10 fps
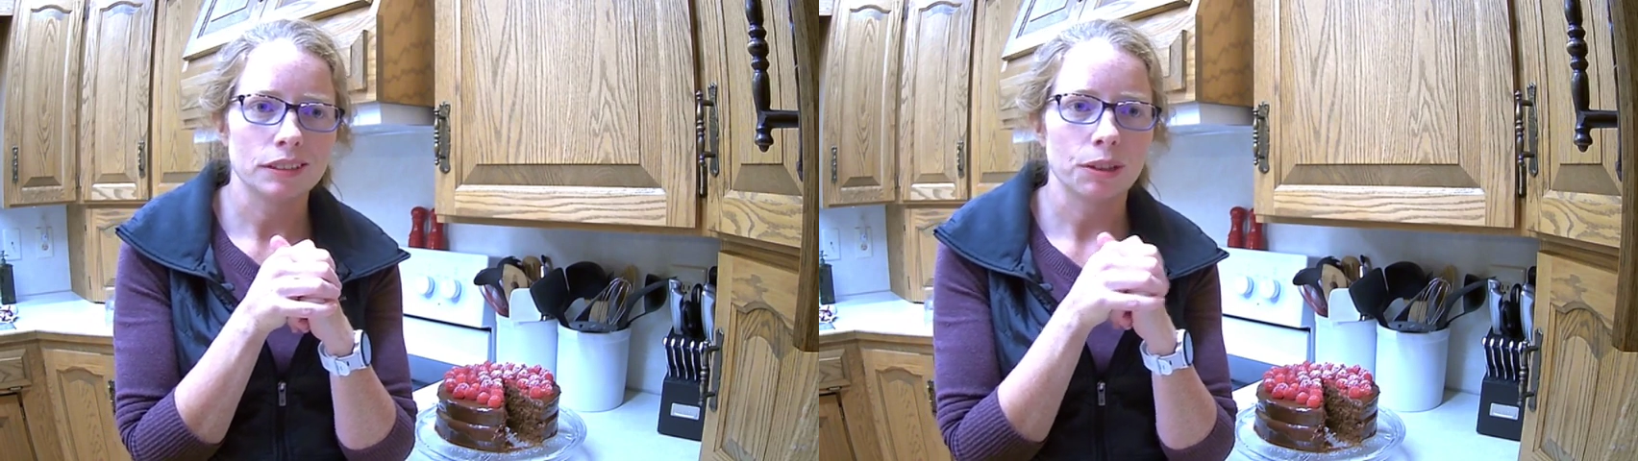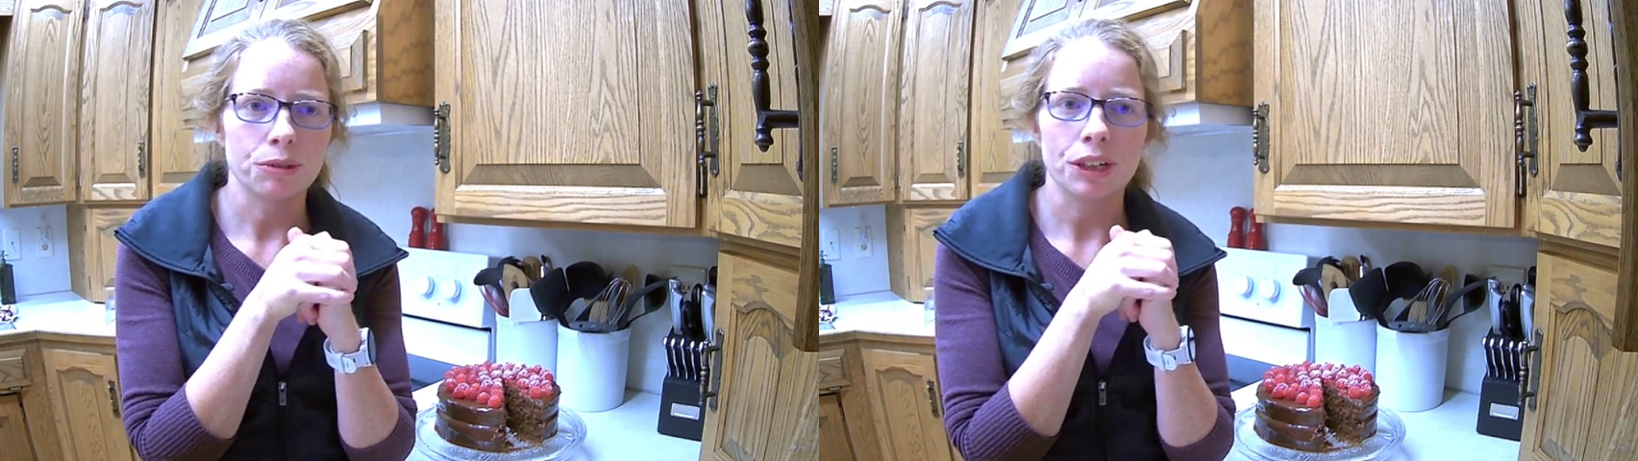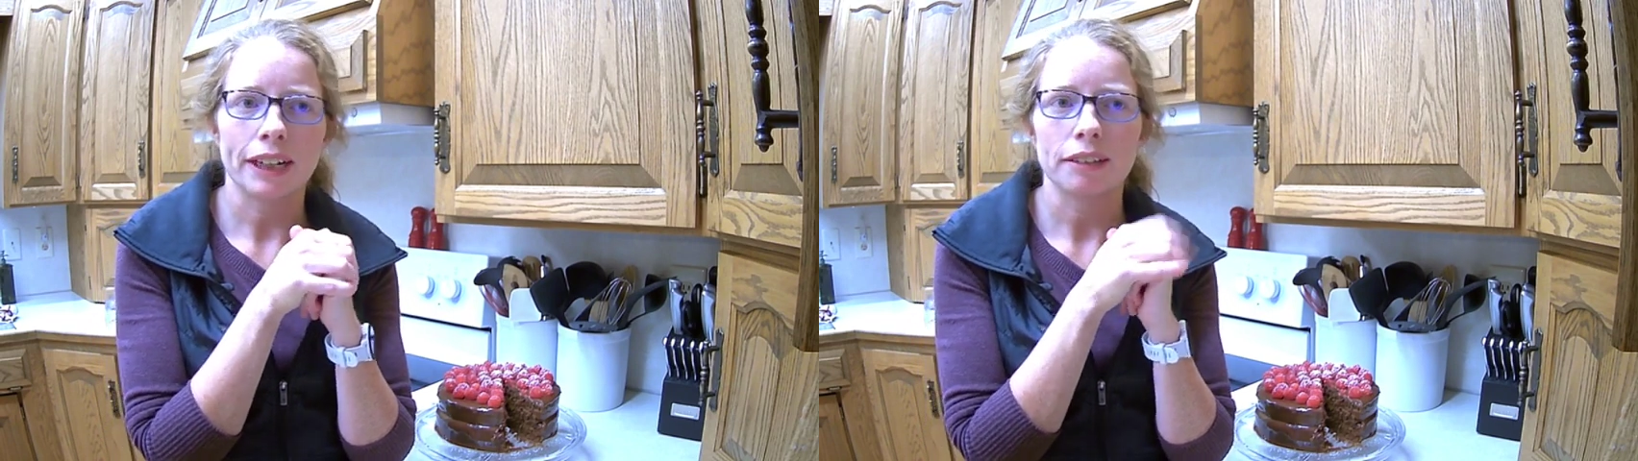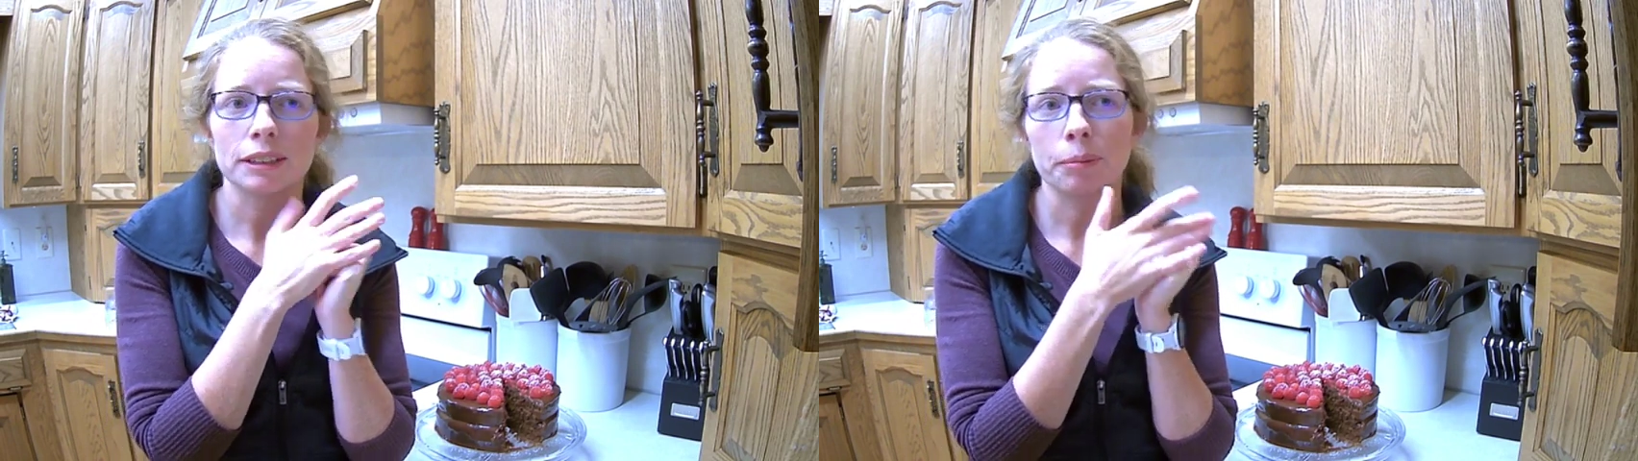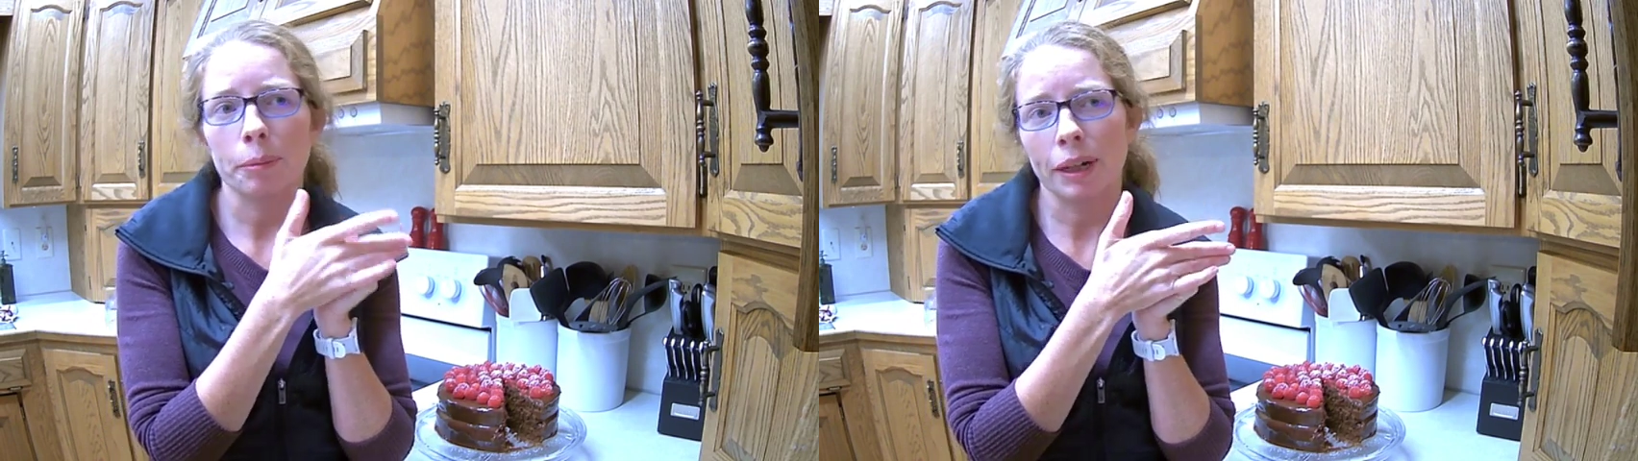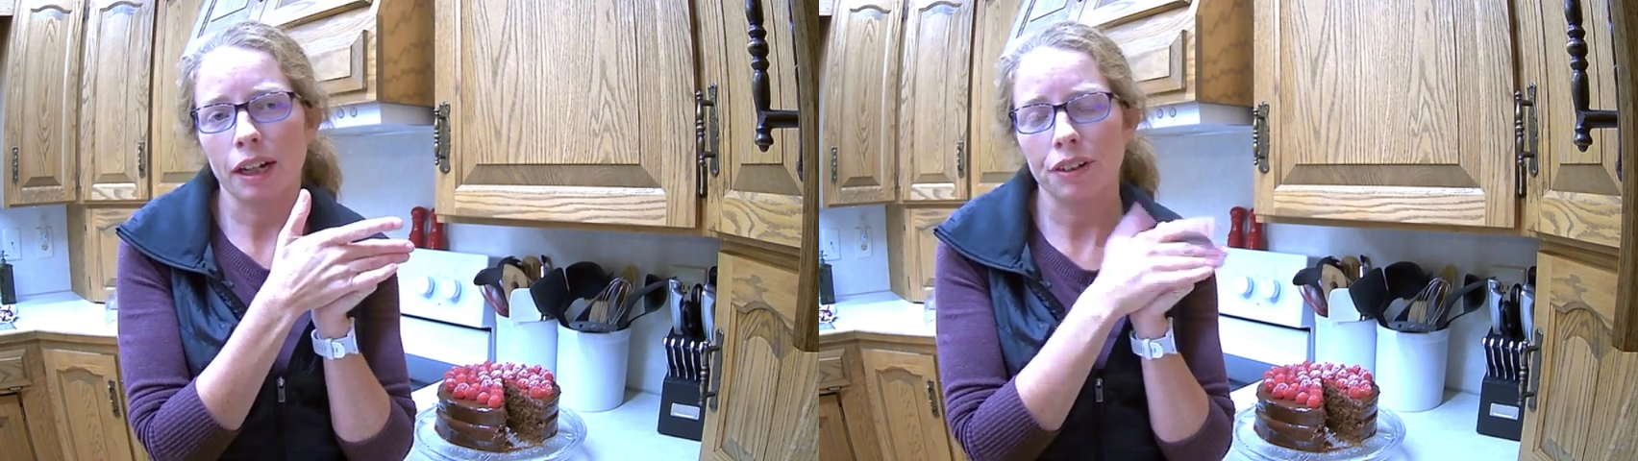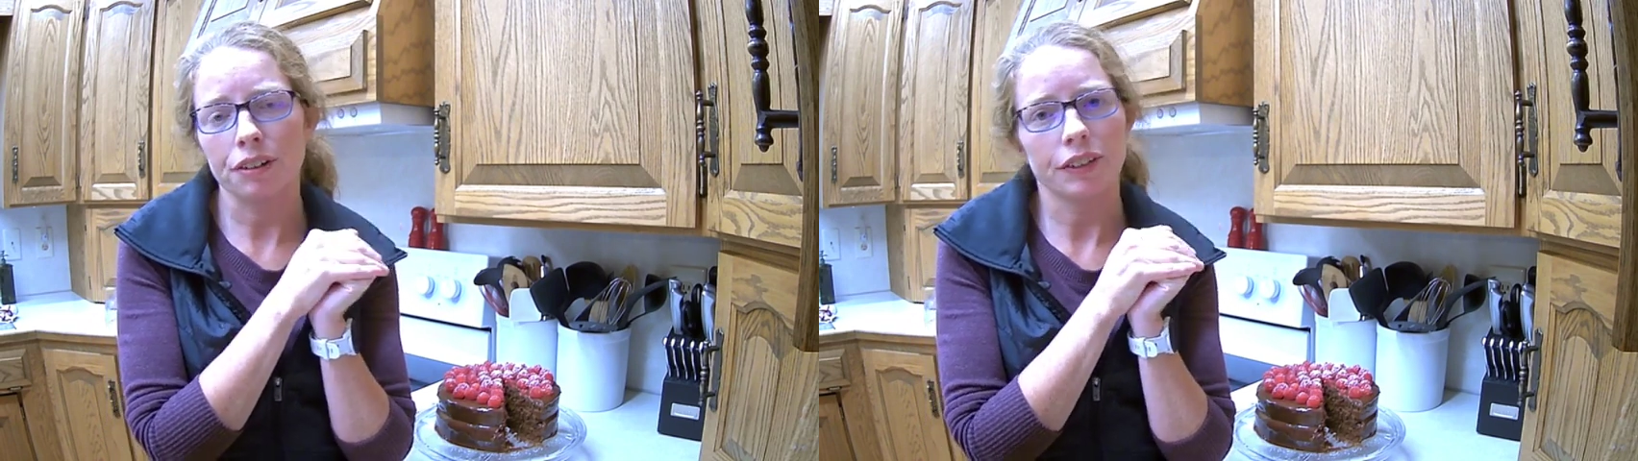Go check out some of my other